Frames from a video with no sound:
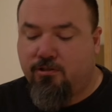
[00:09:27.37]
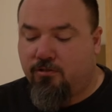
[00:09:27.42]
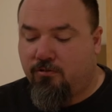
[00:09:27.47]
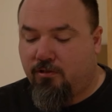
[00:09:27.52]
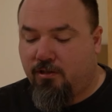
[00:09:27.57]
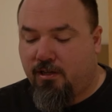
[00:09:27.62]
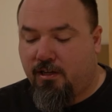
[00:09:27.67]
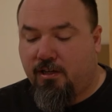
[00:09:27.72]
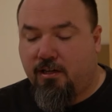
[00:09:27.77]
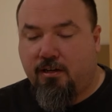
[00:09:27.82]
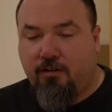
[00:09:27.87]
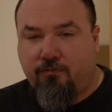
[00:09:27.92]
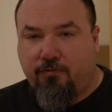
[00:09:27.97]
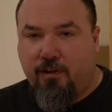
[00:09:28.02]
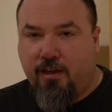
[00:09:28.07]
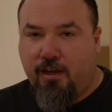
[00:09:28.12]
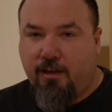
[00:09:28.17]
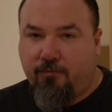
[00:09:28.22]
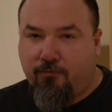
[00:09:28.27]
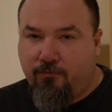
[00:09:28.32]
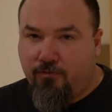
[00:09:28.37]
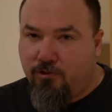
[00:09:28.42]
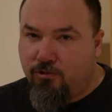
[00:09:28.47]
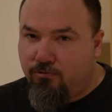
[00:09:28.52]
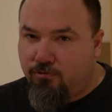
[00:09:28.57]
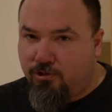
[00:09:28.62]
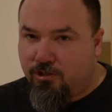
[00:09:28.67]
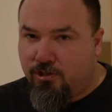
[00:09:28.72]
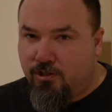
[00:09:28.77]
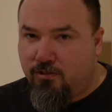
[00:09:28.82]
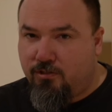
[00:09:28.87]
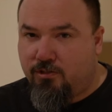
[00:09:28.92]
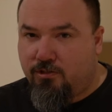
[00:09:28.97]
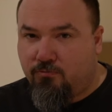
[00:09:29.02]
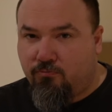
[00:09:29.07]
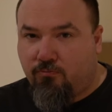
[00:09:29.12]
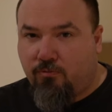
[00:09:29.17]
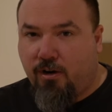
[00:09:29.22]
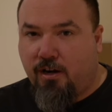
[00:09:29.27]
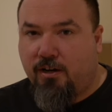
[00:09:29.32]
So I had a few sheets
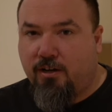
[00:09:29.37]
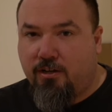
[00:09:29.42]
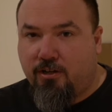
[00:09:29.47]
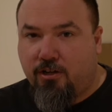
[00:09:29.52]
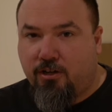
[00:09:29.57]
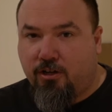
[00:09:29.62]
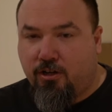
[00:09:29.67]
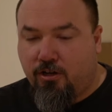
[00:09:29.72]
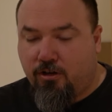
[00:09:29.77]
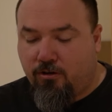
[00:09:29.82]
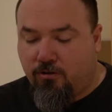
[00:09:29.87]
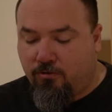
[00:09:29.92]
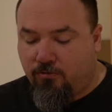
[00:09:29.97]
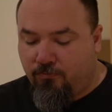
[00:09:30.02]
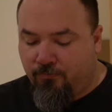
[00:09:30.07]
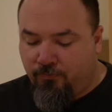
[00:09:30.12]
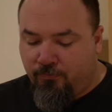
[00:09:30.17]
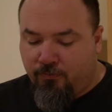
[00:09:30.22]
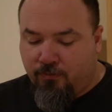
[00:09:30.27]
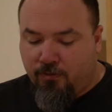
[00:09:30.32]
ready to go.